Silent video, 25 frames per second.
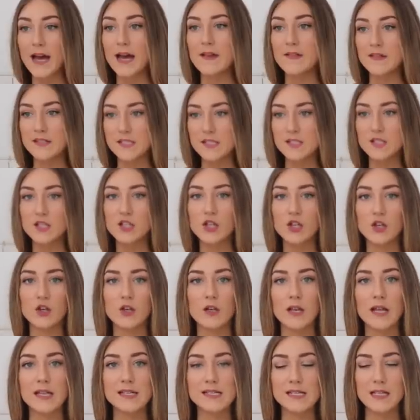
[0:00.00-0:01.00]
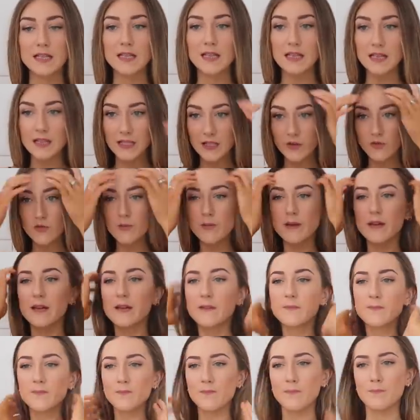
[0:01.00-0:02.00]
Okay, this is cute. It's a little
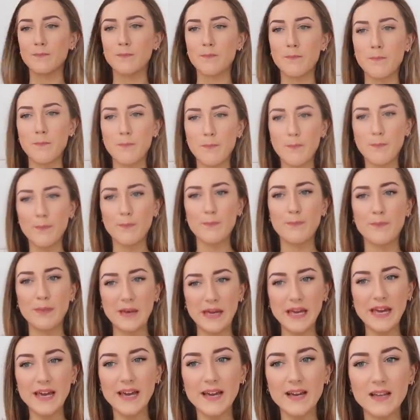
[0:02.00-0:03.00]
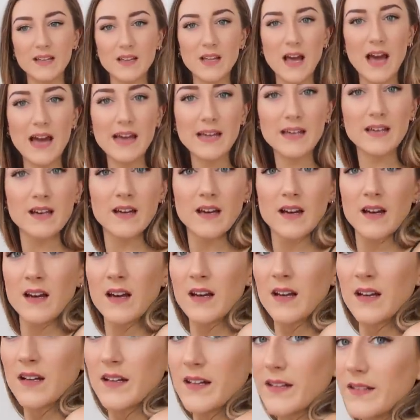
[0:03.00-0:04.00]
bit big, like,
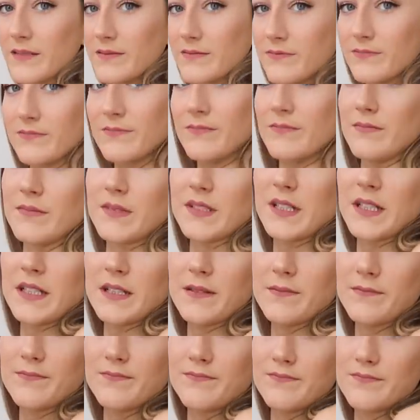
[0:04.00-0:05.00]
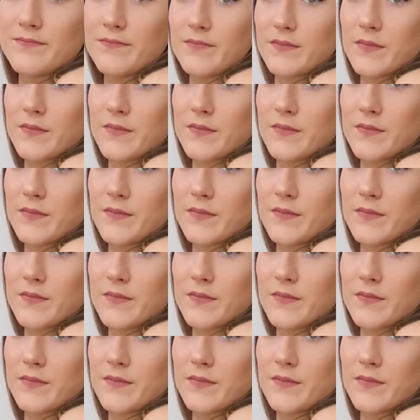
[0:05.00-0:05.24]
it